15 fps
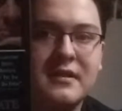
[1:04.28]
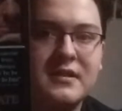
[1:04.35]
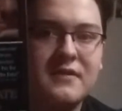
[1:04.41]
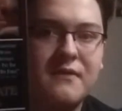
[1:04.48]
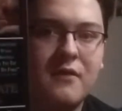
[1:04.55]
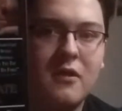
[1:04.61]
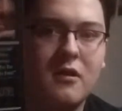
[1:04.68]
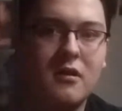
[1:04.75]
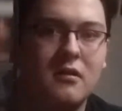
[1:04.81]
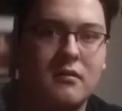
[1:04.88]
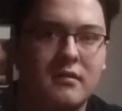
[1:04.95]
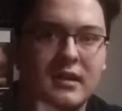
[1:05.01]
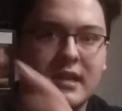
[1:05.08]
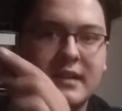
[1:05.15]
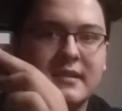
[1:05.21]
this for
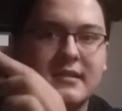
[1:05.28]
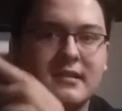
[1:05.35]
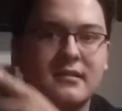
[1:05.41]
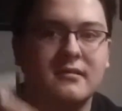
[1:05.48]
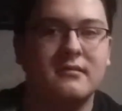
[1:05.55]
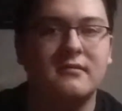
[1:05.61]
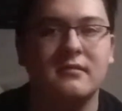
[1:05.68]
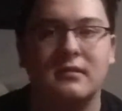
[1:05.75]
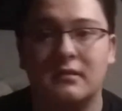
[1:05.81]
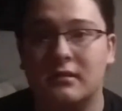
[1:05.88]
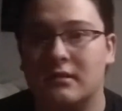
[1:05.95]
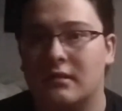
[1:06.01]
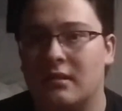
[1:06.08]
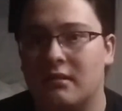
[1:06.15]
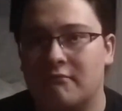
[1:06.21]
Nixon
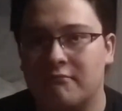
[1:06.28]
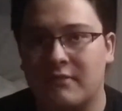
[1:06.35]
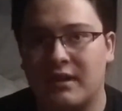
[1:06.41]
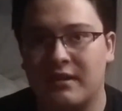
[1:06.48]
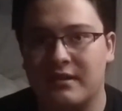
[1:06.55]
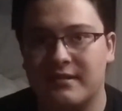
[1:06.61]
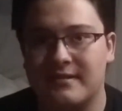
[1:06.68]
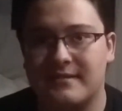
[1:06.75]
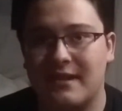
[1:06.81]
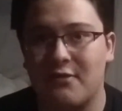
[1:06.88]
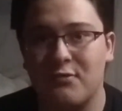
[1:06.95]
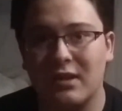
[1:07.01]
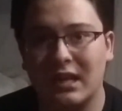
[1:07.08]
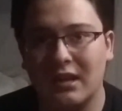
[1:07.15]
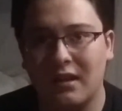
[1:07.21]
because I
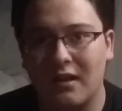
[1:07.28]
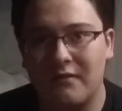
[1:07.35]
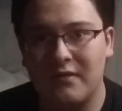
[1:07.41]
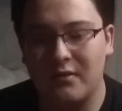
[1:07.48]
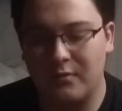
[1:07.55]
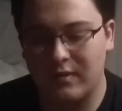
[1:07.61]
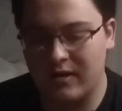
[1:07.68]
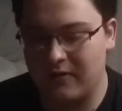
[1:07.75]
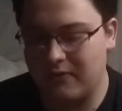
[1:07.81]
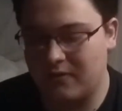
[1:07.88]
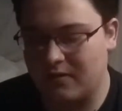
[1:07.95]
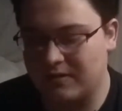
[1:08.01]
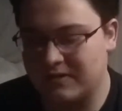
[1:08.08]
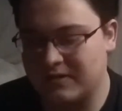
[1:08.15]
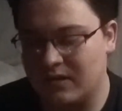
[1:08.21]
really loved it when I
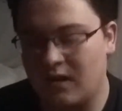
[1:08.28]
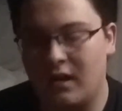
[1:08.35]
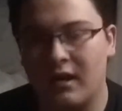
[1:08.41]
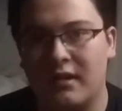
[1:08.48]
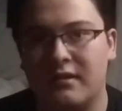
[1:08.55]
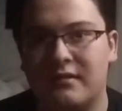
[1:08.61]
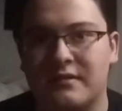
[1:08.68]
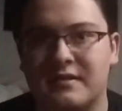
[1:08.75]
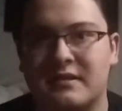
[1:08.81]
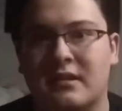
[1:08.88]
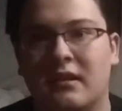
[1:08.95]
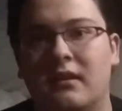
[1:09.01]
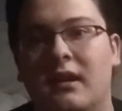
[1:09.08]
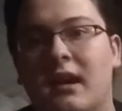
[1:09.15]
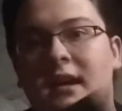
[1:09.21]
first saw it, and
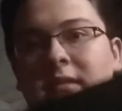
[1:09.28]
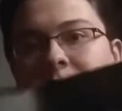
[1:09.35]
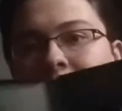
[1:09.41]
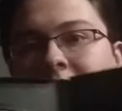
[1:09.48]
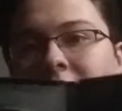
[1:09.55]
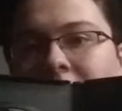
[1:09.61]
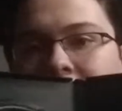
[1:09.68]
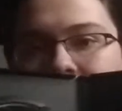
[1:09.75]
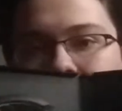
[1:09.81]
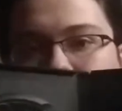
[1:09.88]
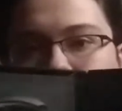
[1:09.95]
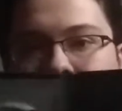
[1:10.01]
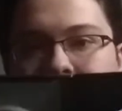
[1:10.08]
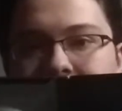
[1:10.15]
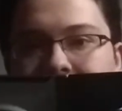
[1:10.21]
so I
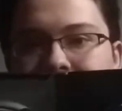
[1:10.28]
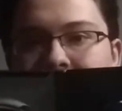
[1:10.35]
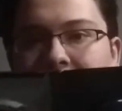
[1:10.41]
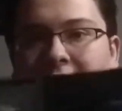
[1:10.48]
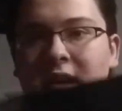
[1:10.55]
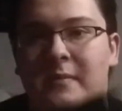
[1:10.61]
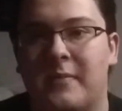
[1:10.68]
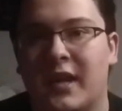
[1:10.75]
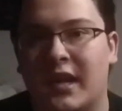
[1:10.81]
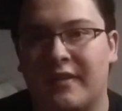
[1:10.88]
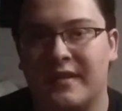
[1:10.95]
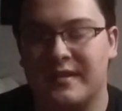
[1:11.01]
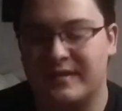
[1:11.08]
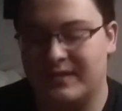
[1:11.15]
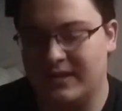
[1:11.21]
decided to pick
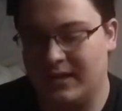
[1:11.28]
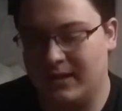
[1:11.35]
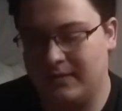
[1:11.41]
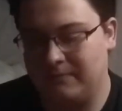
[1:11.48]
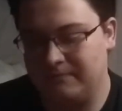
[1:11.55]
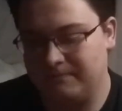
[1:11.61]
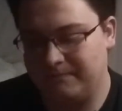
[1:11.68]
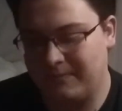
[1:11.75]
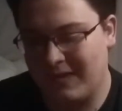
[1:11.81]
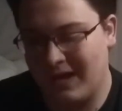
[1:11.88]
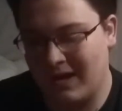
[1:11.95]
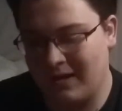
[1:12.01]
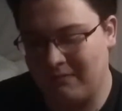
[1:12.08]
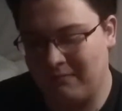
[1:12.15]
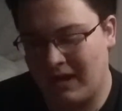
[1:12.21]
this up.
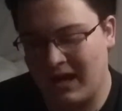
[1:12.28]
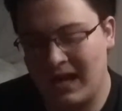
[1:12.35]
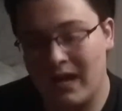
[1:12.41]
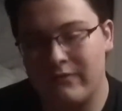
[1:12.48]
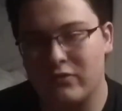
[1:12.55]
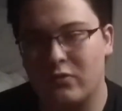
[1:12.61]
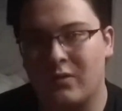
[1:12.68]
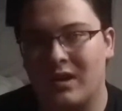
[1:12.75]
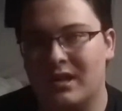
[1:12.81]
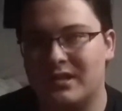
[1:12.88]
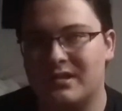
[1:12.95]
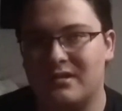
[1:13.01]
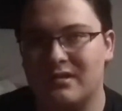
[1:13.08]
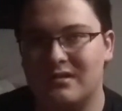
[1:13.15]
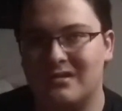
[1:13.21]
I haven't
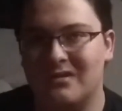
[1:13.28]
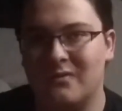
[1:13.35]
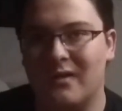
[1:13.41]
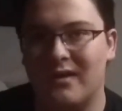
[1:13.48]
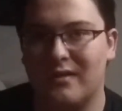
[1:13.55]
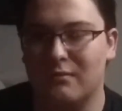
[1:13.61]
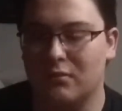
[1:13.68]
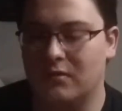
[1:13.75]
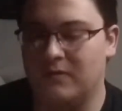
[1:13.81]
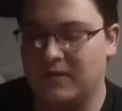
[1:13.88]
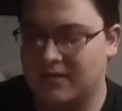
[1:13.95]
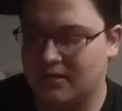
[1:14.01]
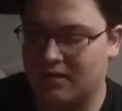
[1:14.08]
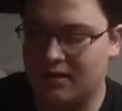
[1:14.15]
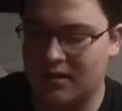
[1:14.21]
watched the two other
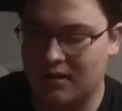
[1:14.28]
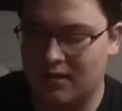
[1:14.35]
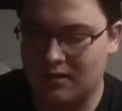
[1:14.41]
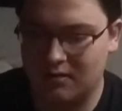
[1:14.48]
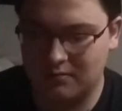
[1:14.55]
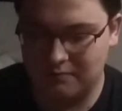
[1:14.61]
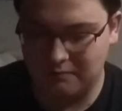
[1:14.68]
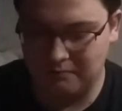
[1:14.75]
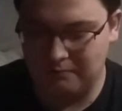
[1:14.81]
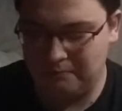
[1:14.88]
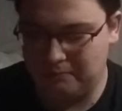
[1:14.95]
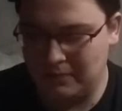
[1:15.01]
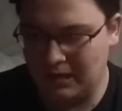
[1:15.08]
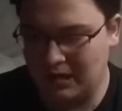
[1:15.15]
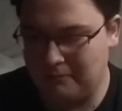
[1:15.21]
movies on here,
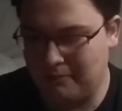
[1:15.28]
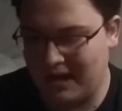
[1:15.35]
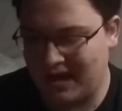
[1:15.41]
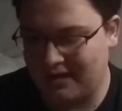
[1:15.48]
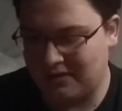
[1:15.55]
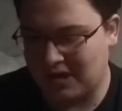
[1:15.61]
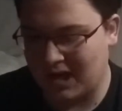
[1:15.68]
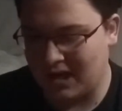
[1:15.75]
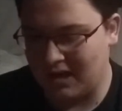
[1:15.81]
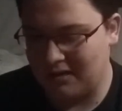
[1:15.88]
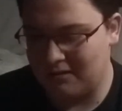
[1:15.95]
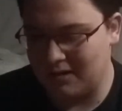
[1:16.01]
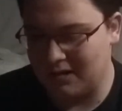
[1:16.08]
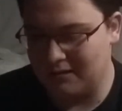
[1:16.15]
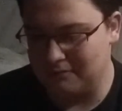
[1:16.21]
Billy
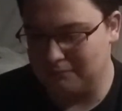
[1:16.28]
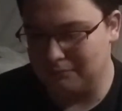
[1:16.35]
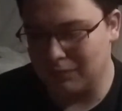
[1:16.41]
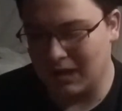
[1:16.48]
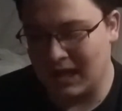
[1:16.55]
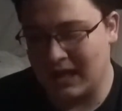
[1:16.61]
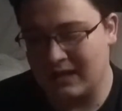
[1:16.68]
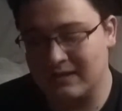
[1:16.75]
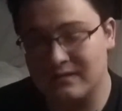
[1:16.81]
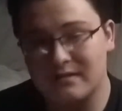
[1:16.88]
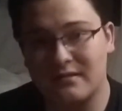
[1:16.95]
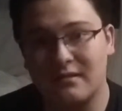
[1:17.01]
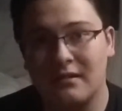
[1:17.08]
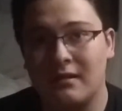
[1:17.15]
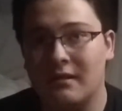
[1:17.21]
Bathgate and
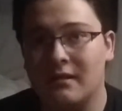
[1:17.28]
Blaze.